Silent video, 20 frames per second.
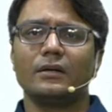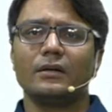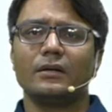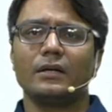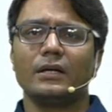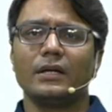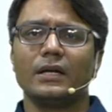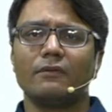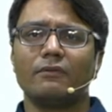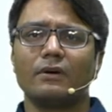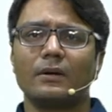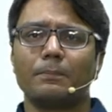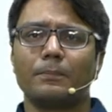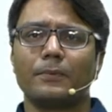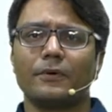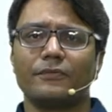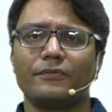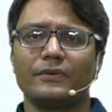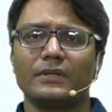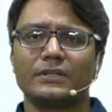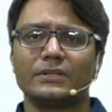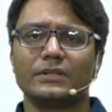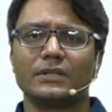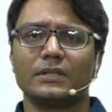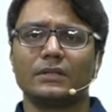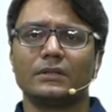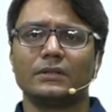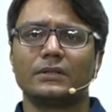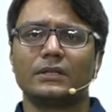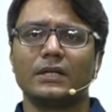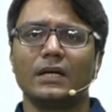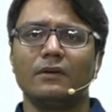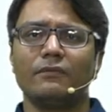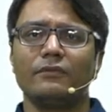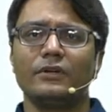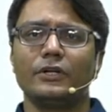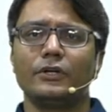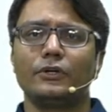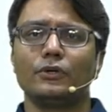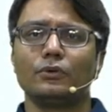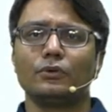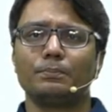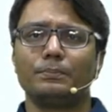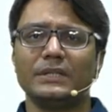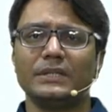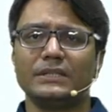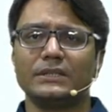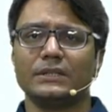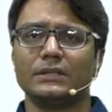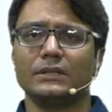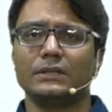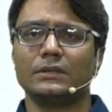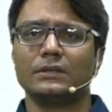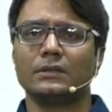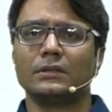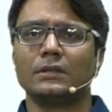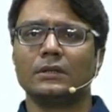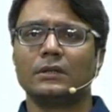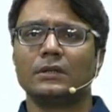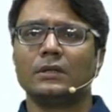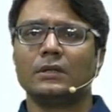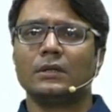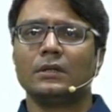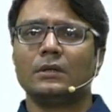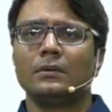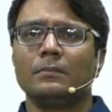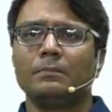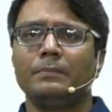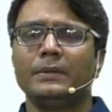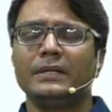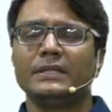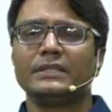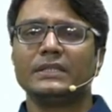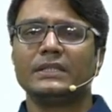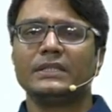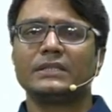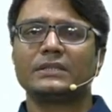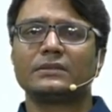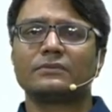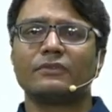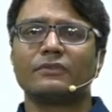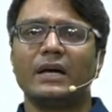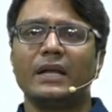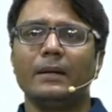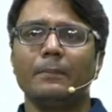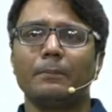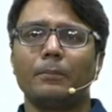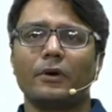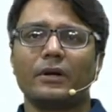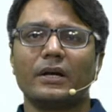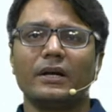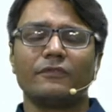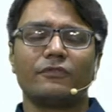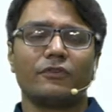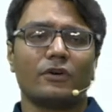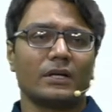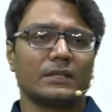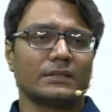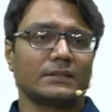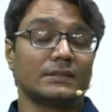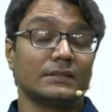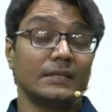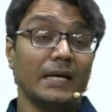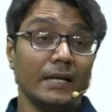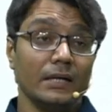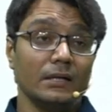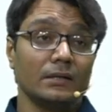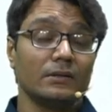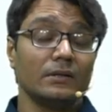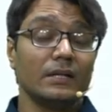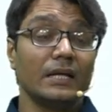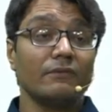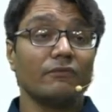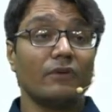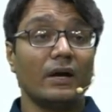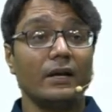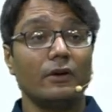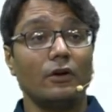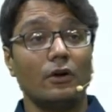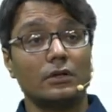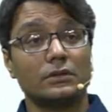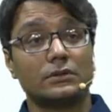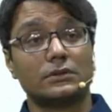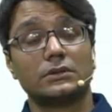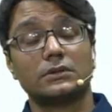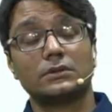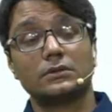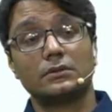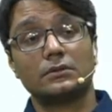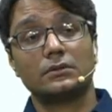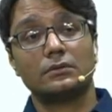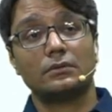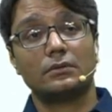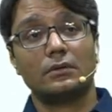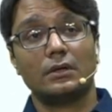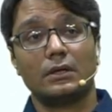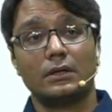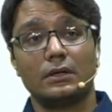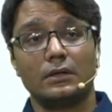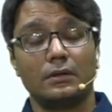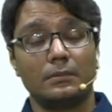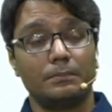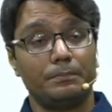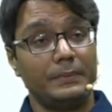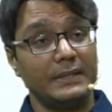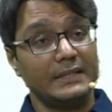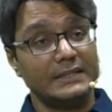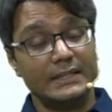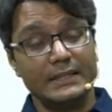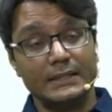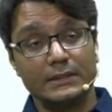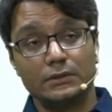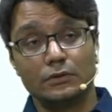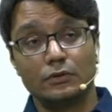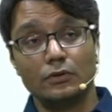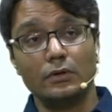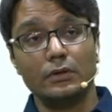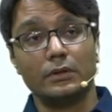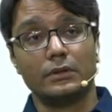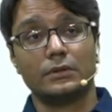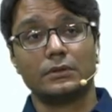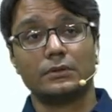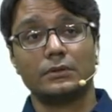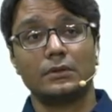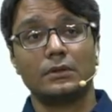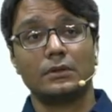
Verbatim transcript: in our profession till we do PG. PG is very important for us. Then why not? PG is good.